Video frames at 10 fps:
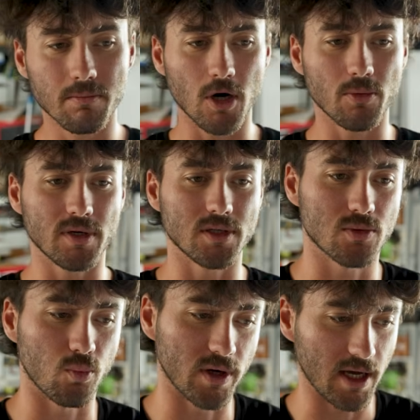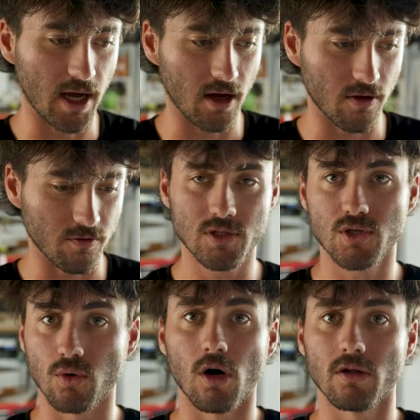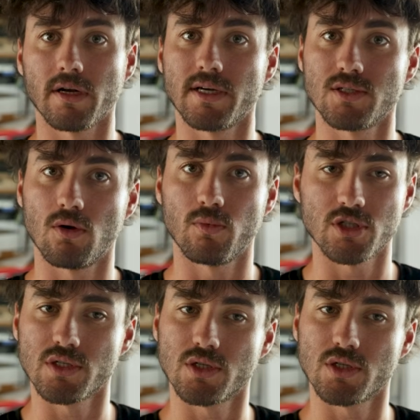moment we have school holidays on, which is